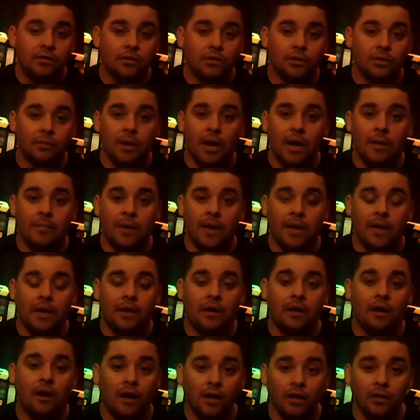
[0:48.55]
told them I'm
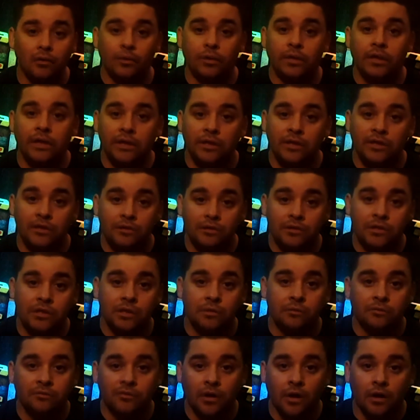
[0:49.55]
a Halloween
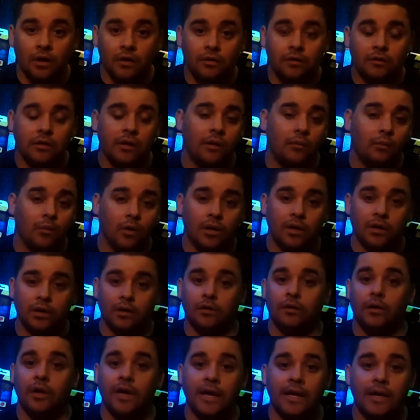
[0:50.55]
YouTube vlogger, and I wanted
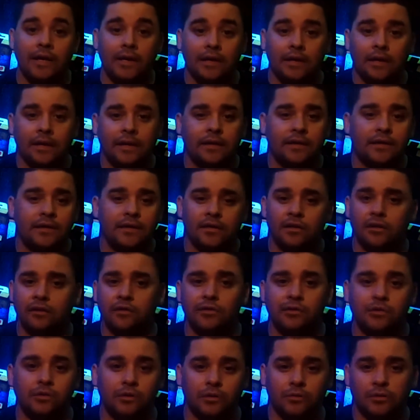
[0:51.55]
to go ahead
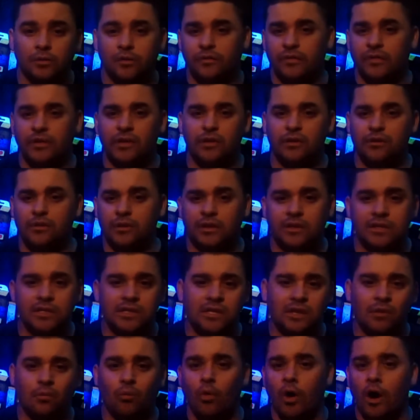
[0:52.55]
and do a review and
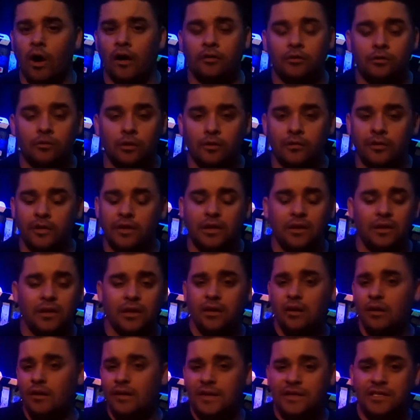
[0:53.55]
just a walkthrough of it, and they're
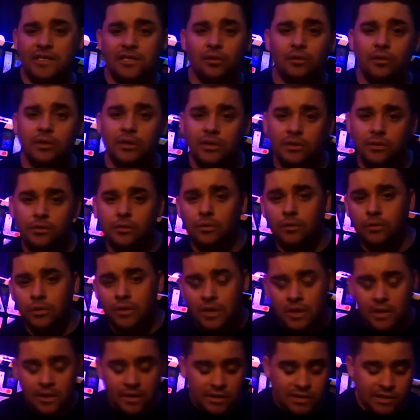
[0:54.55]
like, oh, that's totally
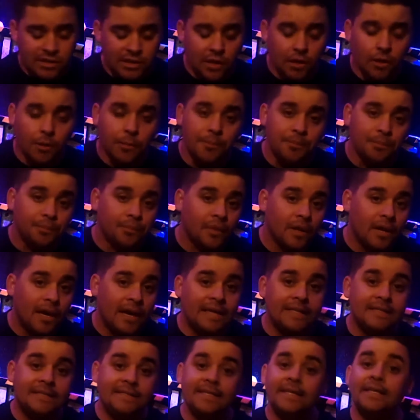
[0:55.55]
cool. So
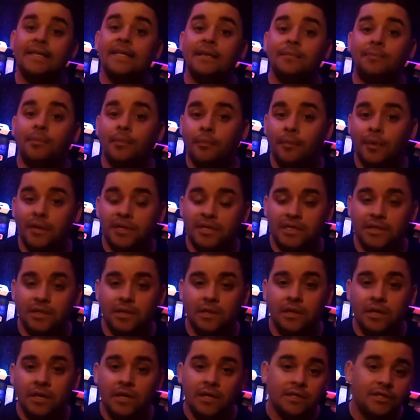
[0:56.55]
I did get
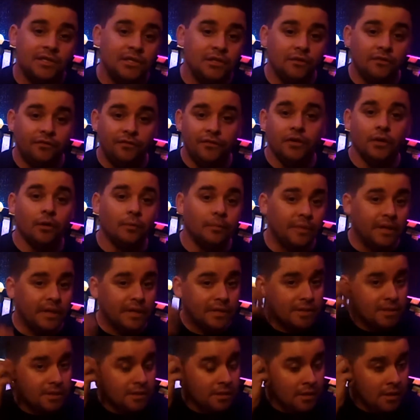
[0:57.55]
permission to film
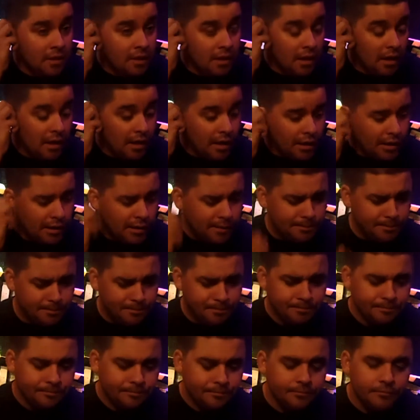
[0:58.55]
this.
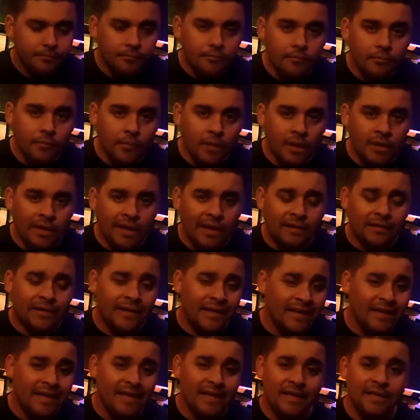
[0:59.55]
Now,
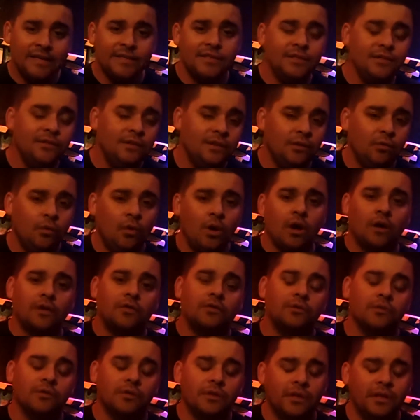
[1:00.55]
getting into the
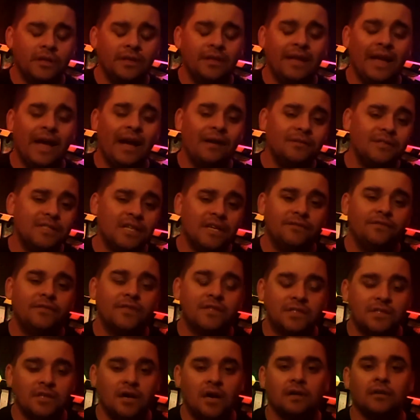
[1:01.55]
walkthrough, the outside
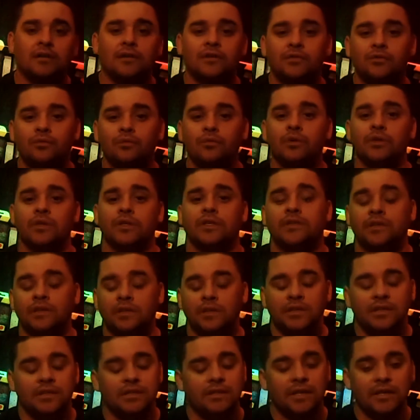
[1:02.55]
facade looks really
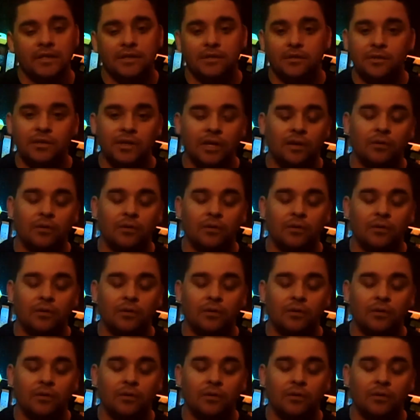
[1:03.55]
good. It's